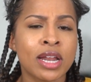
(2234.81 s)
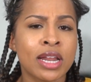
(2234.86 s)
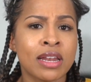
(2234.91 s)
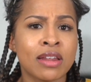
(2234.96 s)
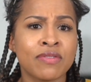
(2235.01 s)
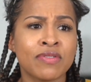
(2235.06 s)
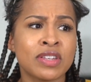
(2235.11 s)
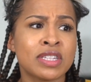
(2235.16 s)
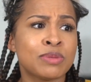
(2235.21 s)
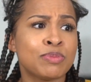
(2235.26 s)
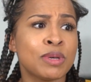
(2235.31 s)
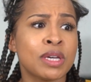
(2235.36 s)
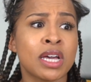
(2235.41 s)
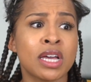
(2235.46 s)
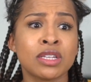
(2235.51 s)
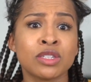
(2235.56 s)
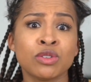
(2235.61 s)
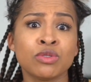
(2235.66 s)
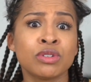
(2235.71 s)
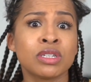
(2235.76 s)
And if it's
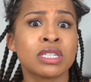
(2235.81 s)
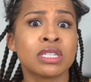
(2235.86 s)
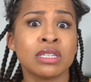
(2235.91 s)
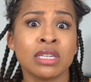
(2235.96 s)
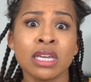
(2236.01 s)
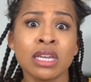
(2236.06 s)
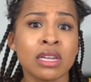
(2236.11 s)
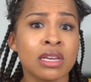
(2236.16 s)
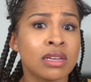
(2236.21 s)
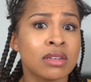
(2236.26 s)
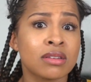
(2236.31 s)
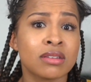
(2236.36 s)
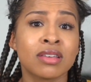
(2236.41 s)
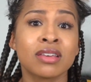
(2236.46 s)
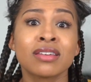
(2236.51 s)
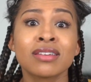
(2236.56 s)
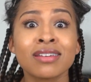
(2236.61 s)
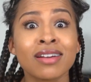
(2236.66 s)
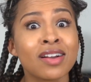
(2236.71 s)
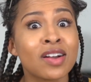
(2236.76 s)
because you just need it,
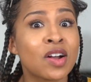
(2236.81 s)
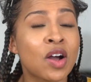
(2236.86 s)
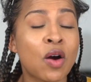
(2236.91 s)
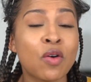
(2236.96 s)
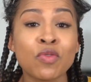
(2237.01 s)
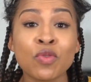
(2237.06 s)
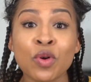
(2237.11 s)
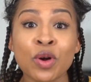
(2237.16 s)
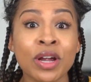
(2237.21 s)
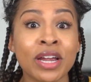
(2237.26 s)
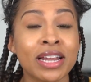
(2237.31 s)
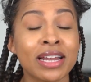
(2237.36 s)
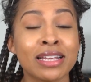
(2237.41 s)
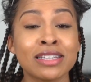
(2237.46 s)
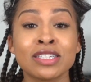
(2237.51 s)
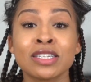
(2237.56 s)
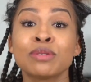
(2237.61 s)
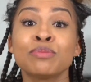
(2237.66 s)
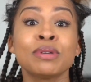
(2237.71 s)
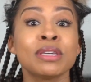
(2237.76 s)
go for it and
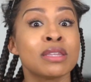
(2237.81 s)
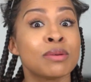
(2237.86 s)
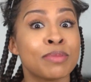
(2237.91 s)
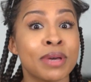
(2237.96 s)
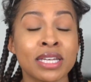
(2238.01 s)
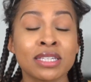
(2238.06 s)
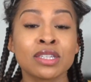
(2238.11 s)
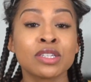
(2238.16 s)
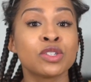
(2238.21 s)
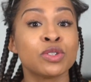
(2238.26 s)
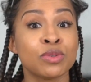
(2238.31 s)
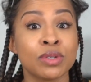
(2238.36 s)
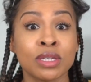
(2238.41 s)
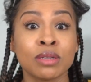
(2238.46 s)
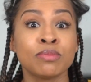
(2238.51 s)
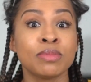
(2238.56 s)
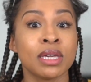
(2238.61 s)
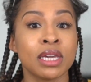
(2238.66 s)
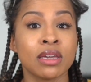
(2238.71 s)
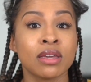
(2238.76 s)
just be the best that you can
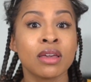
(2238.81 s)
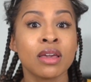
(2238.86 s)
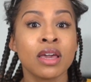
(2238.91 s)
be.